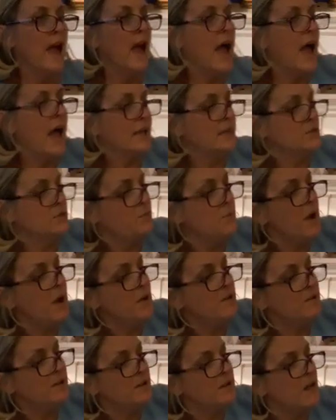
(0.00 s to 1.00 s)
At
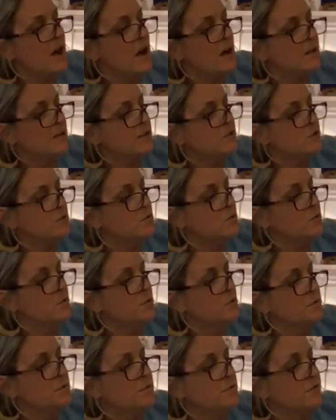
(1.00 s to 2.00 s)
12 o'clock, the
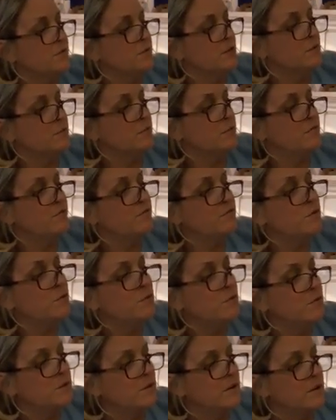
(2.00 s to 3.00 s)
school was filled with food.